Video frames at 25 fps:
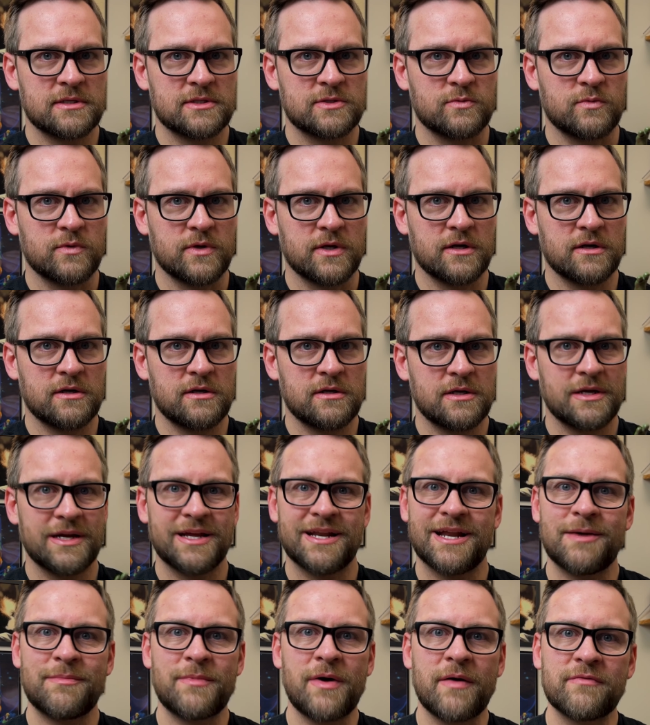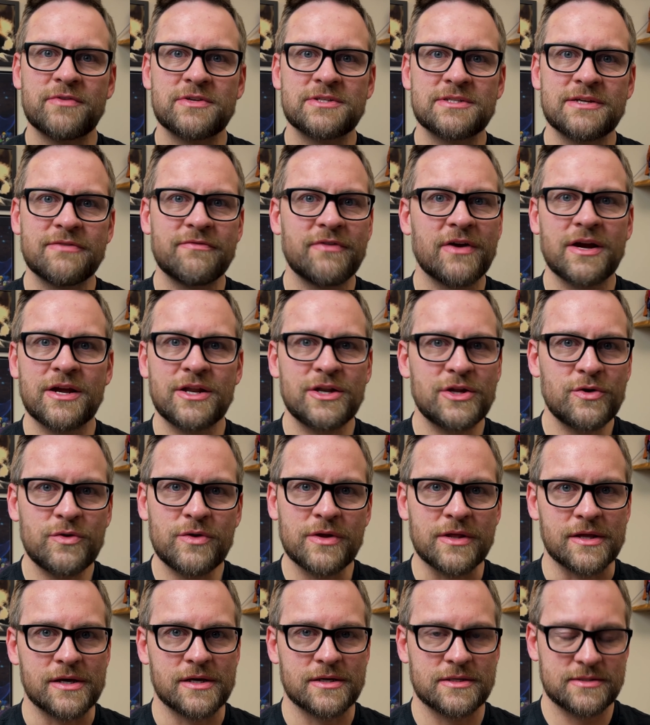That's weird. And I'm obviously very new
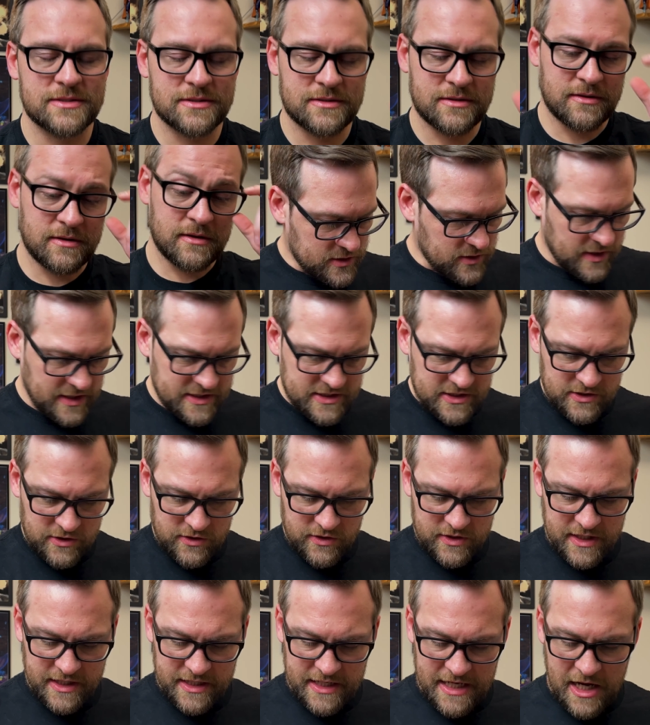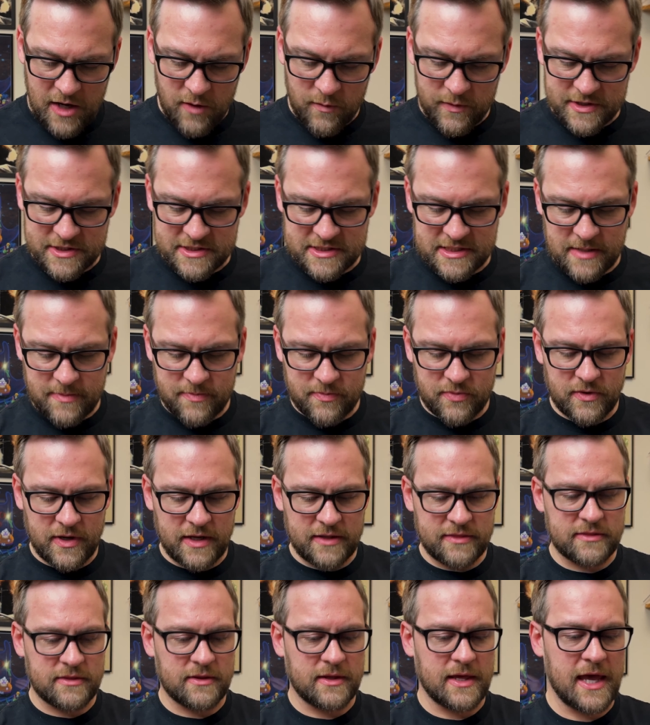to this. So let's look at how we
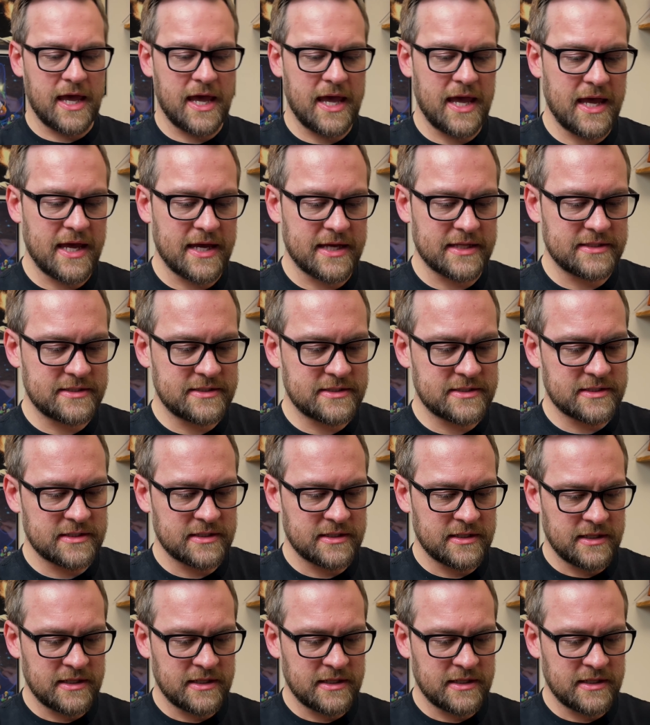separate the heads.